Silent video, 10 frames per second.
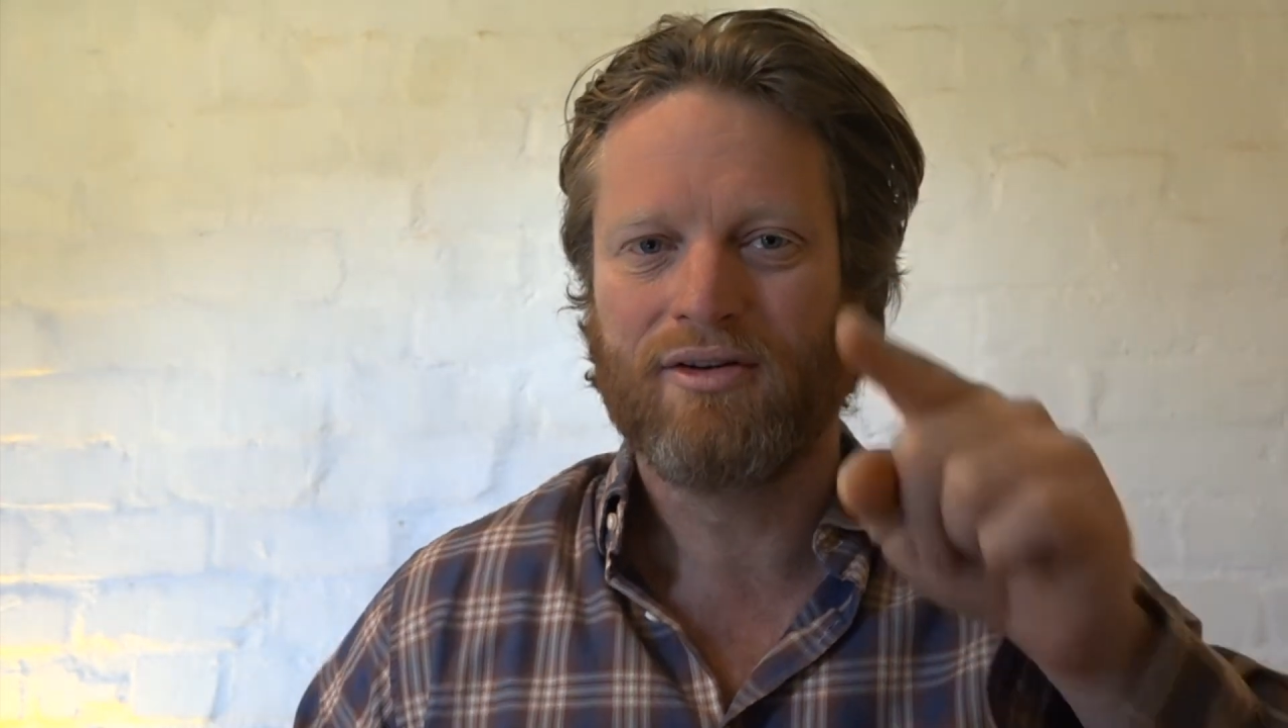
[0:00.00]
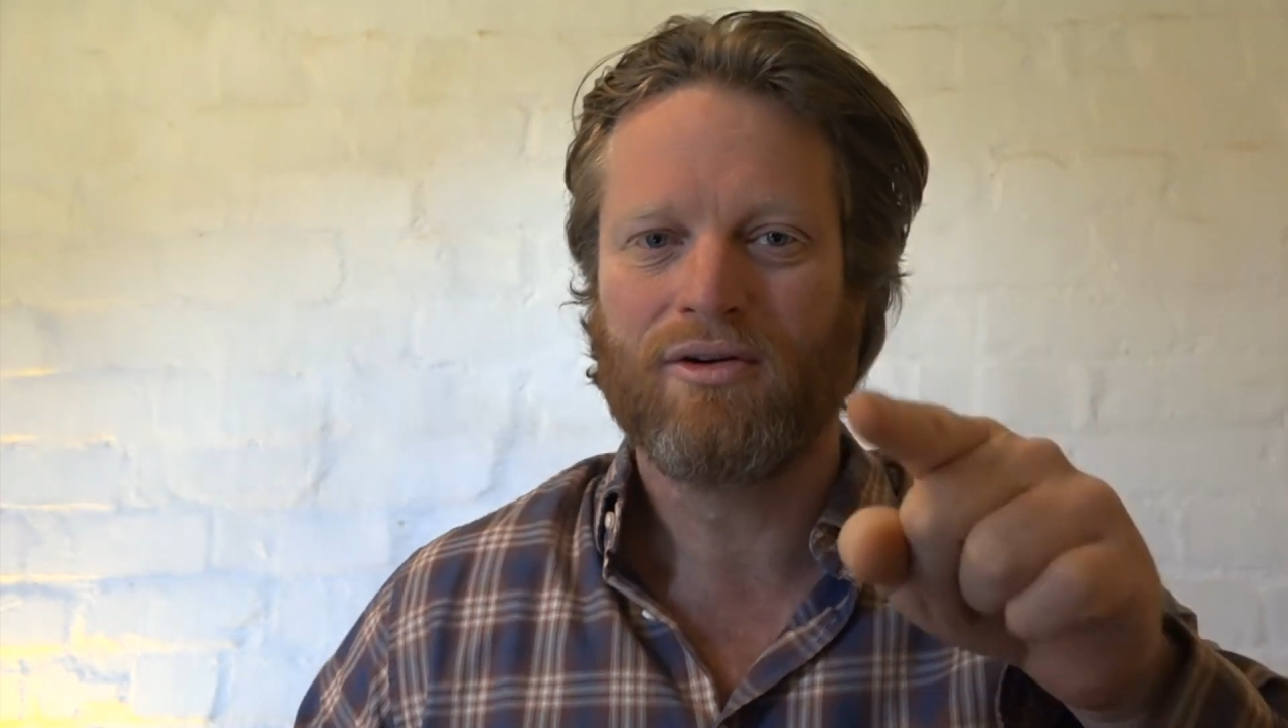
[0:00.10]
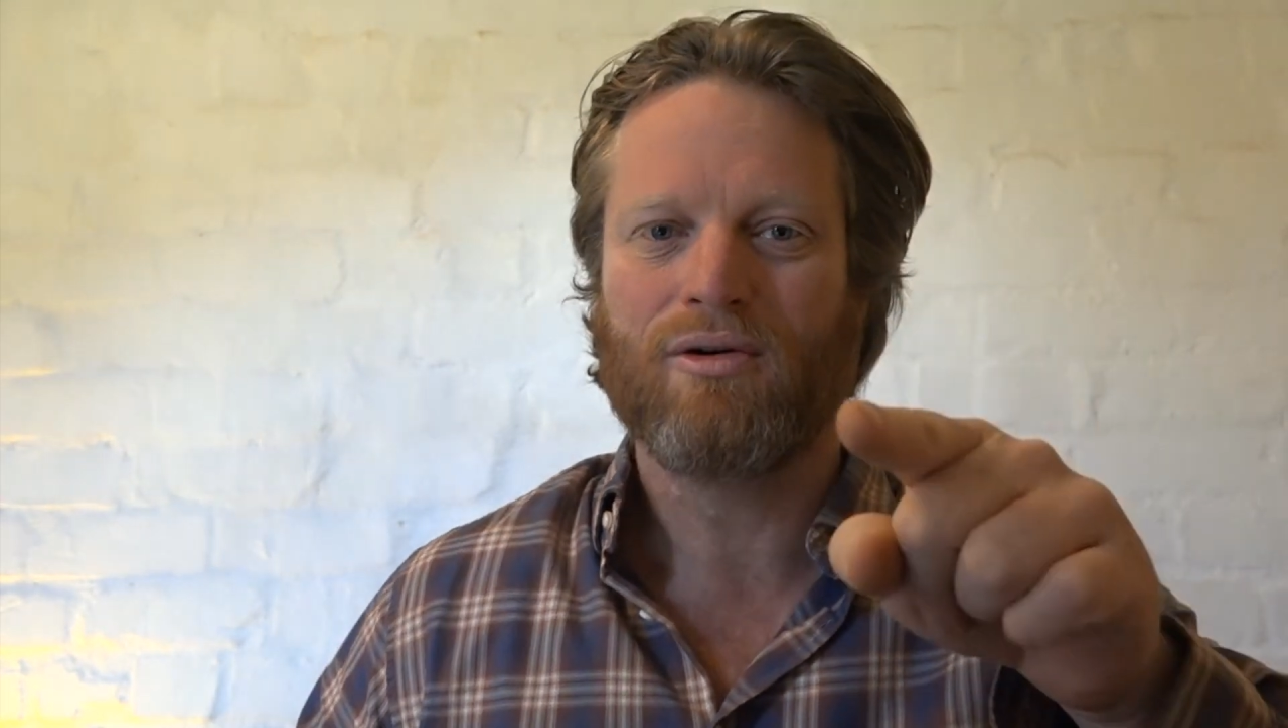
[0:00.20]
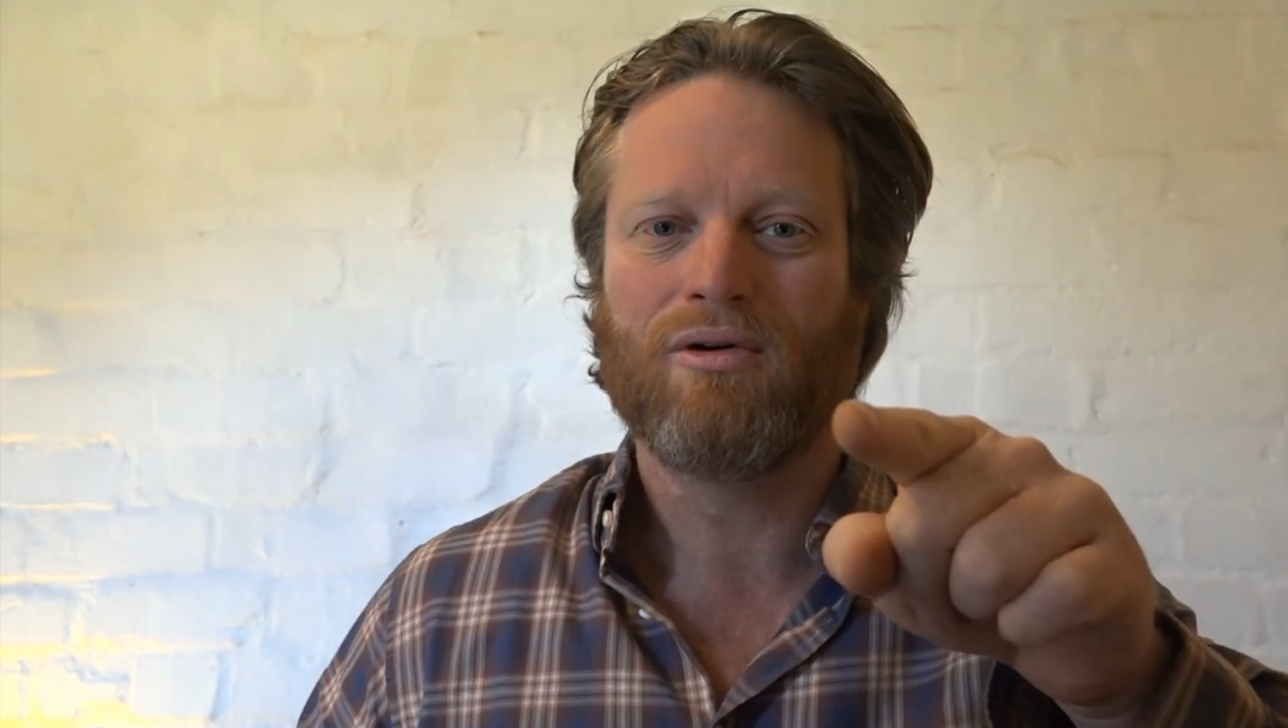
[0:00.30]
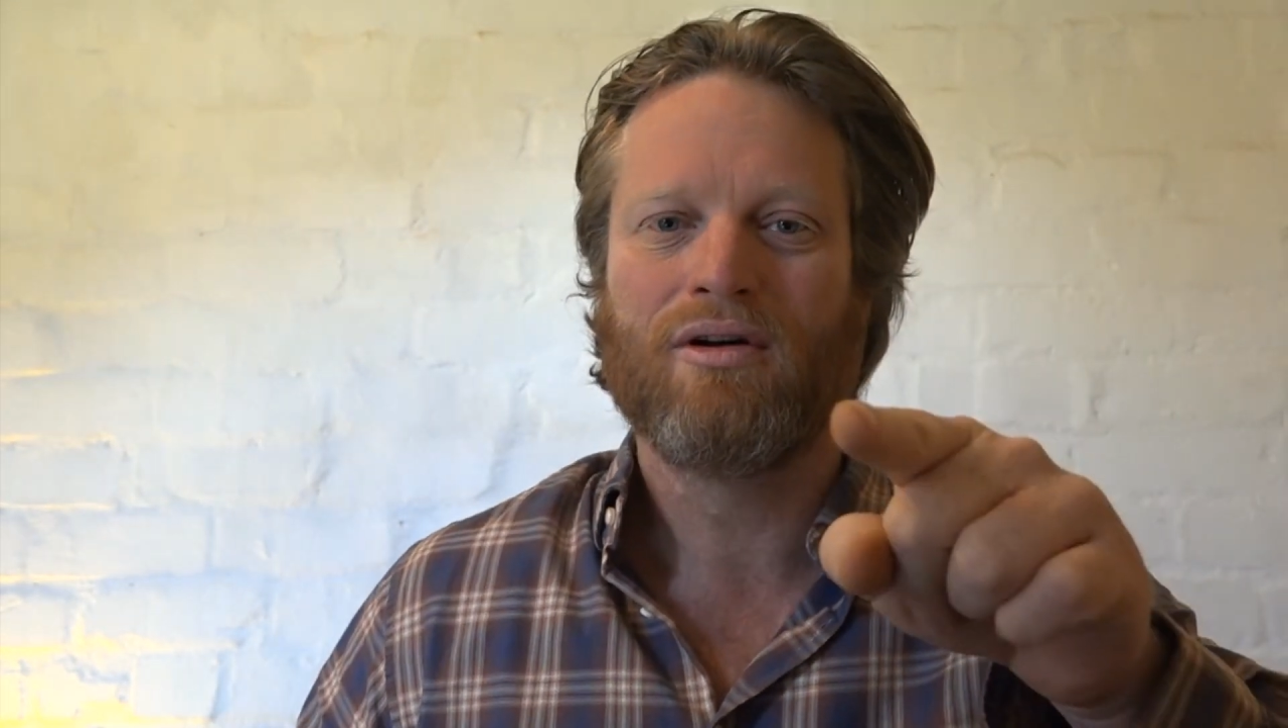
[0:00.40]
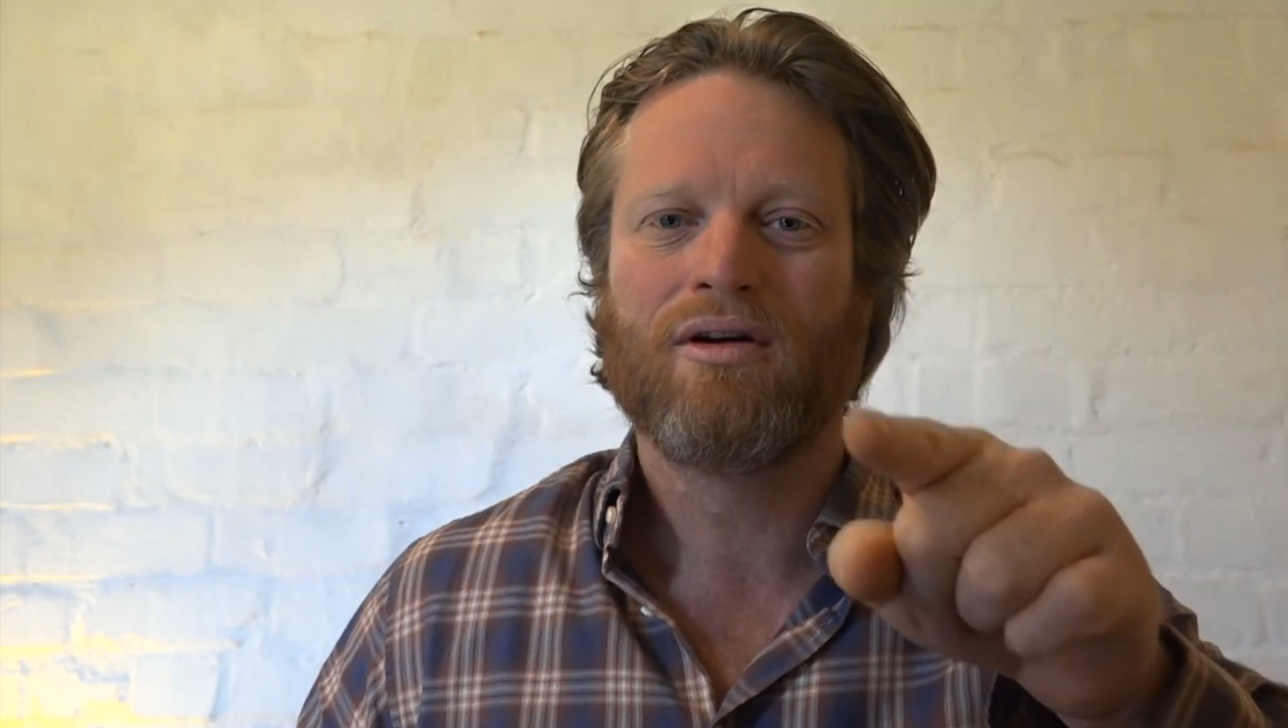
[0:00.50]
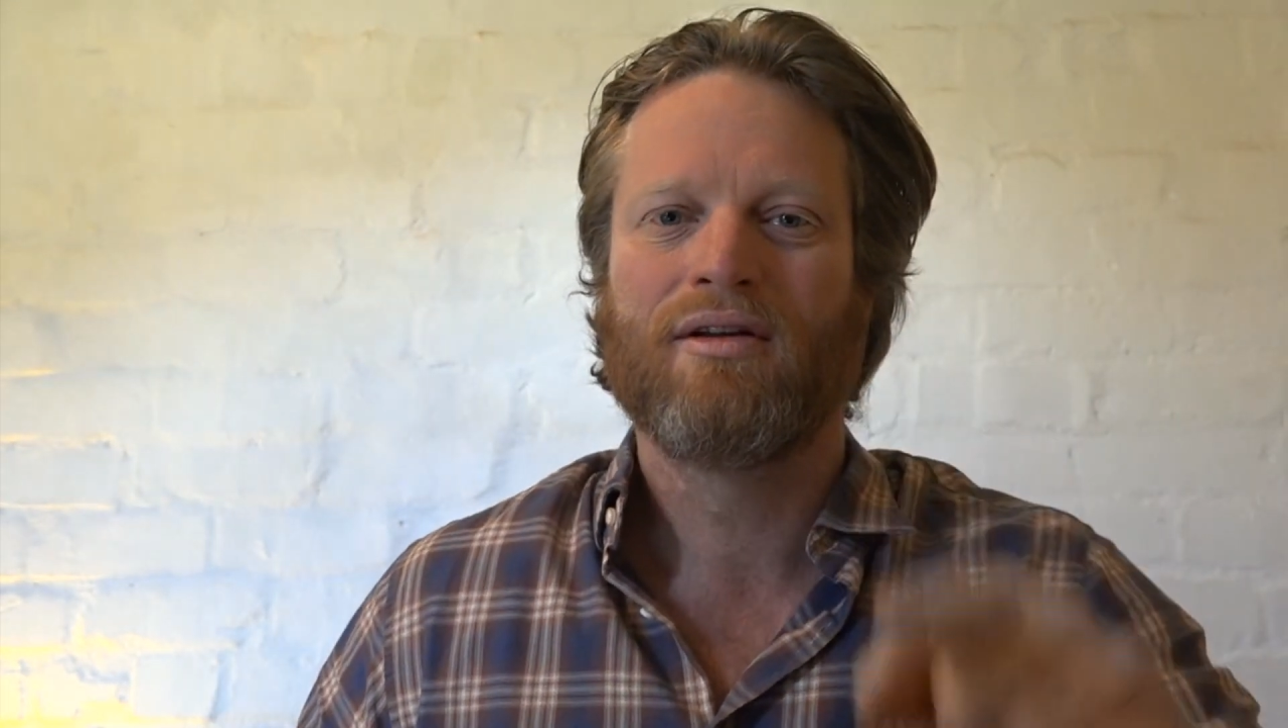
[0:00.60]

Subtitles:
your